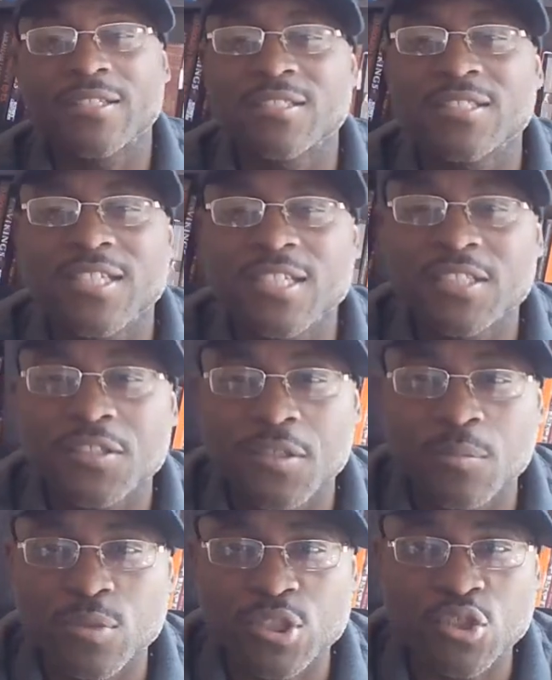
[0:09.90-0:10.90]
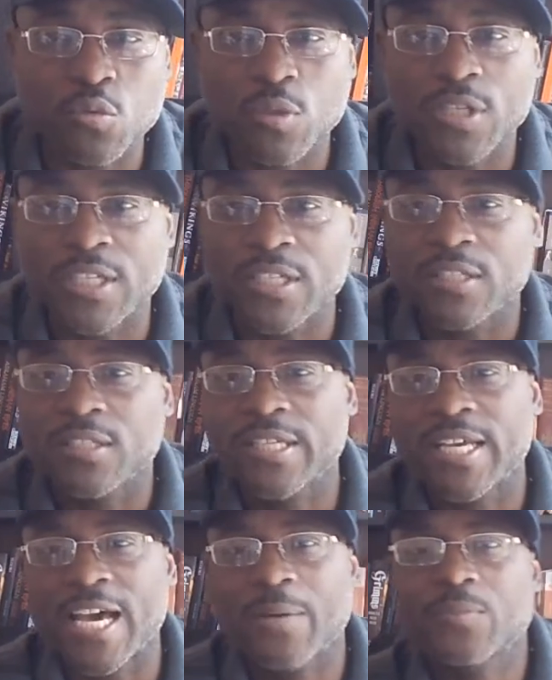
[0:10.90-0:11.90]
a discussion between
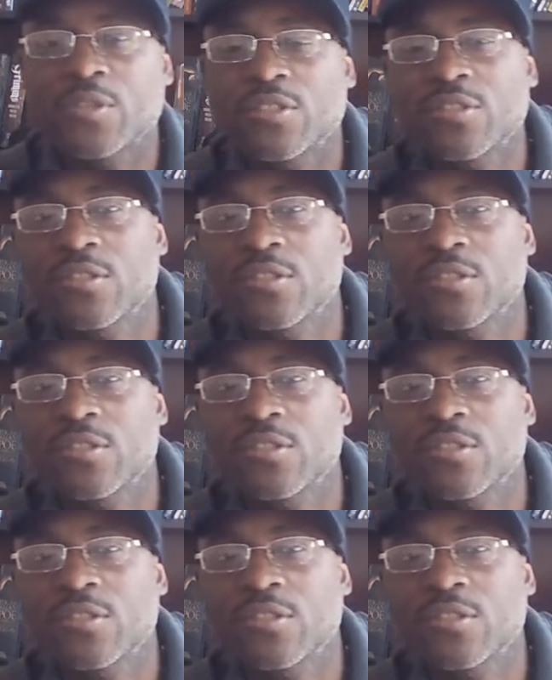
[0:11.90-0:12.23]
Captain